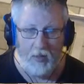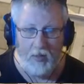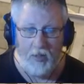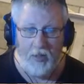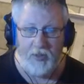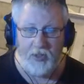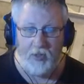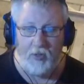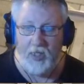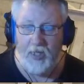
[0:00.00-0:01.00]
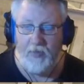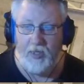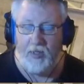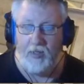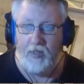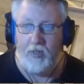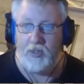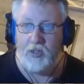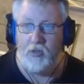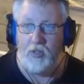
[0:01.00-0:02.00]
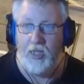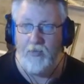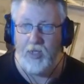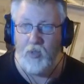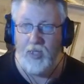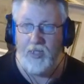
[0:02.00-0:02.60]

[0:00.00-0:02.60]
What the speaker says: Now it's not letting me. Now it's not letting me quit the